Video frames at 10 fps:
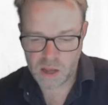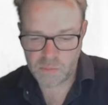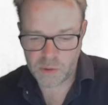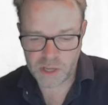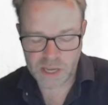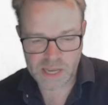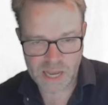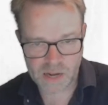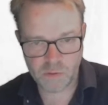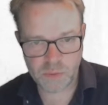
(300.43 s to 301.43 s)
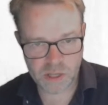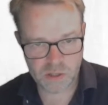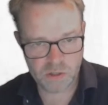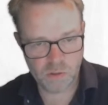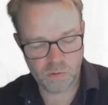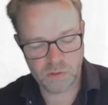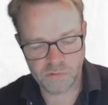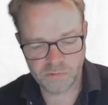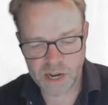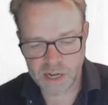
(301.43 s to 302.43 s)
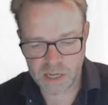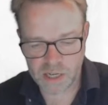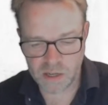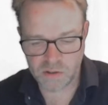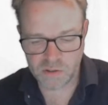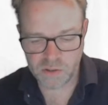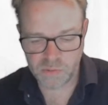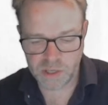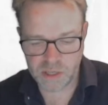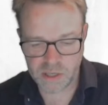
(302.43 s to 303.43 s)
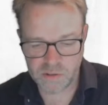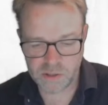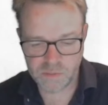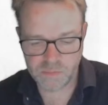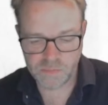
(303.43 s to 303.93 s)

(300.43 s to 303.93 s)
but it cannot be installed directly onto Windows.